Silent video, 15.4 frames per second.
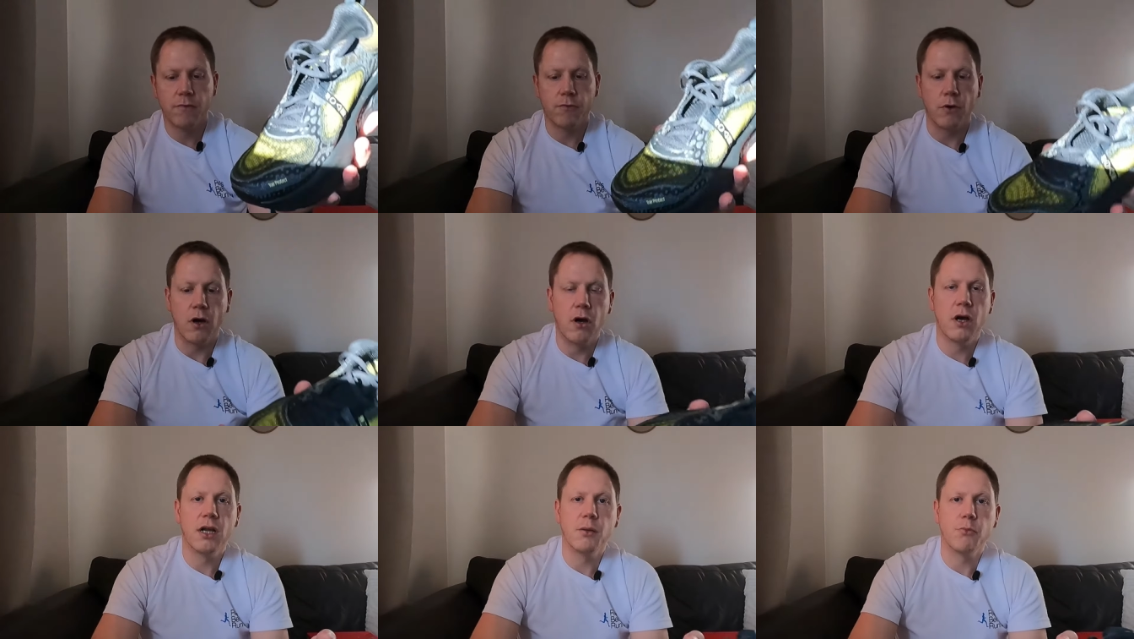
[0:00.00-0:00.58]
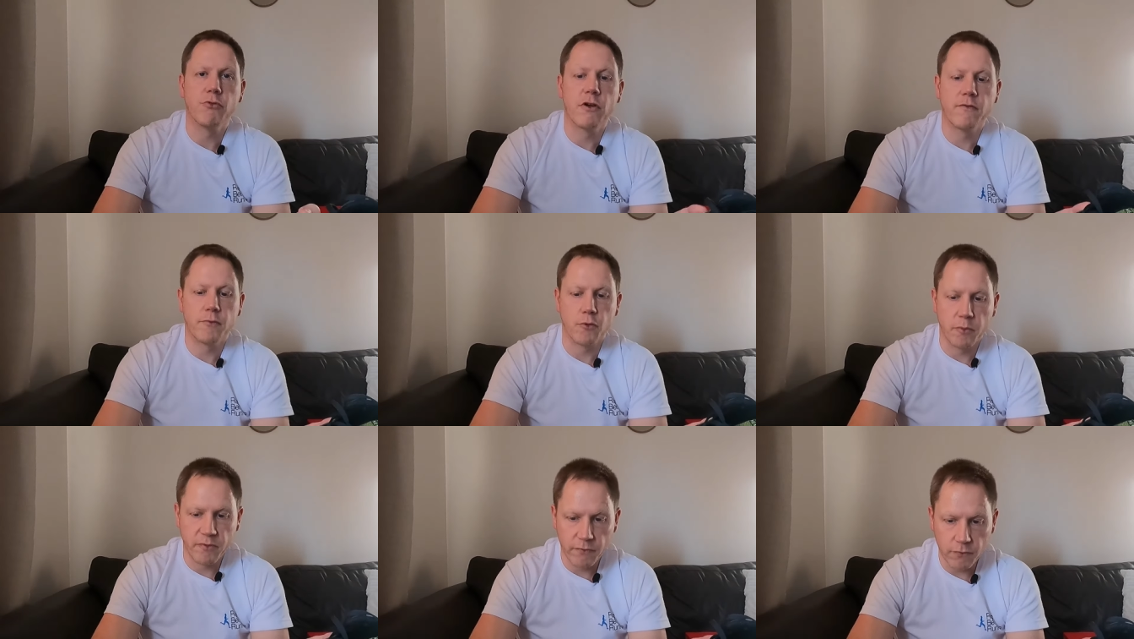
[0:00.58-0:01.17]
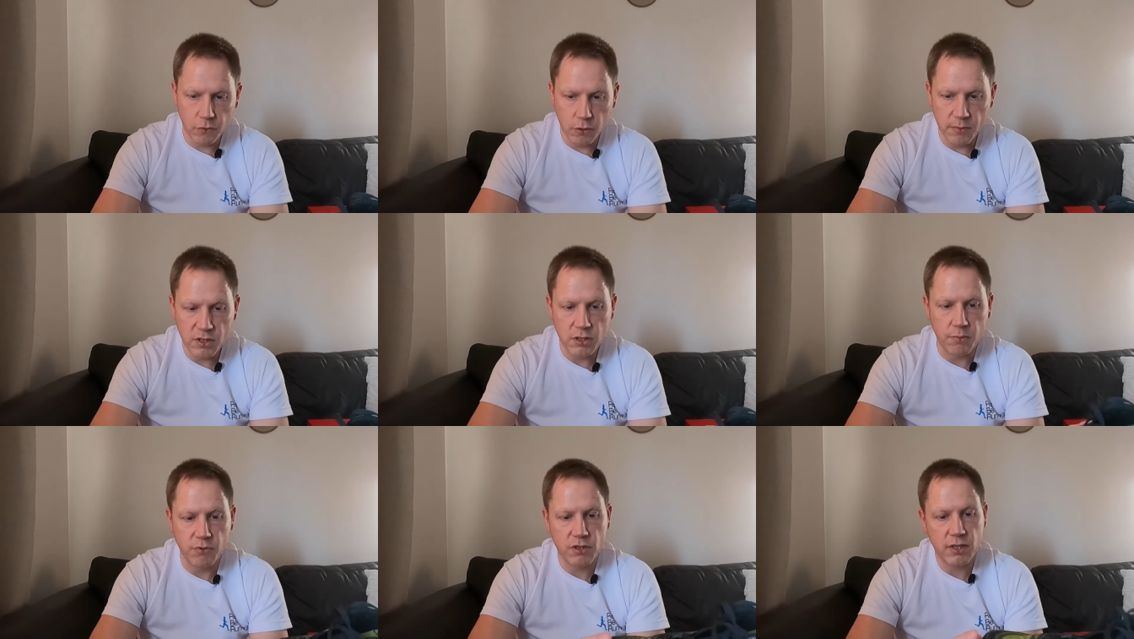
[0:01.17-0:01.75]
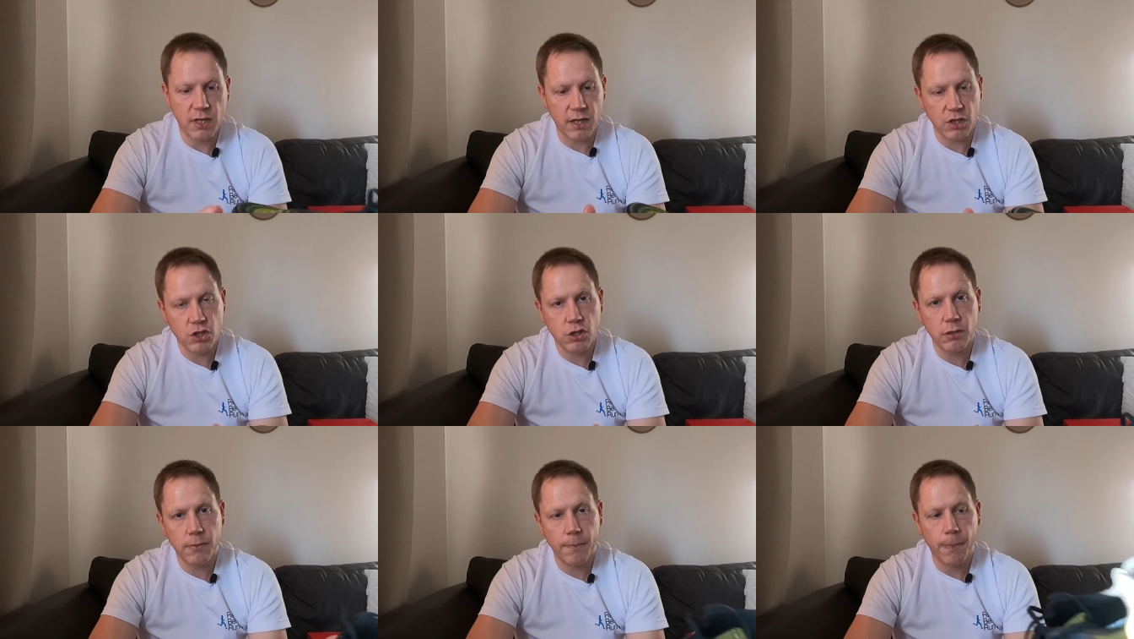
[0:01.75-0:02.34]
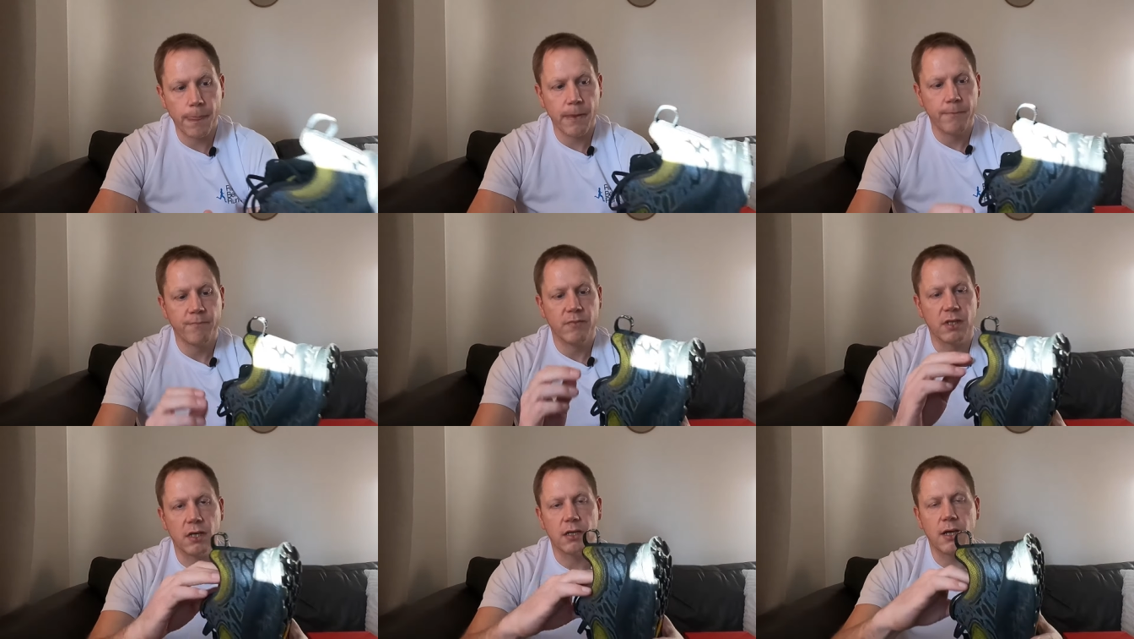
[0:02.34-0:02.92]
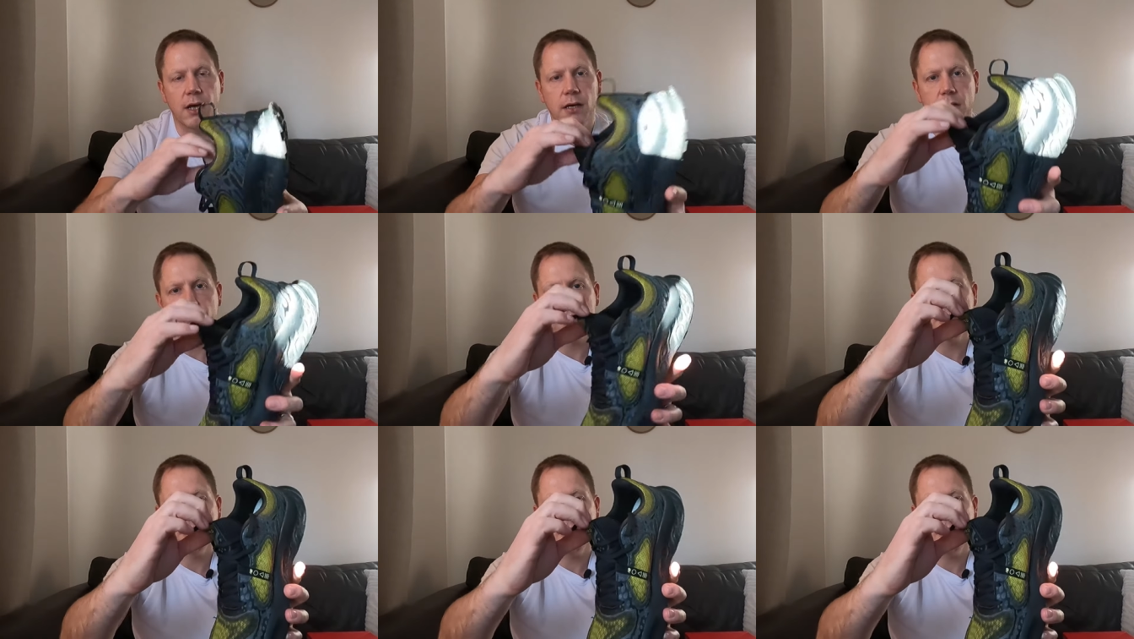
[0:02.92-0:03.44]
For a highly breathable performance and protection, the, cut, the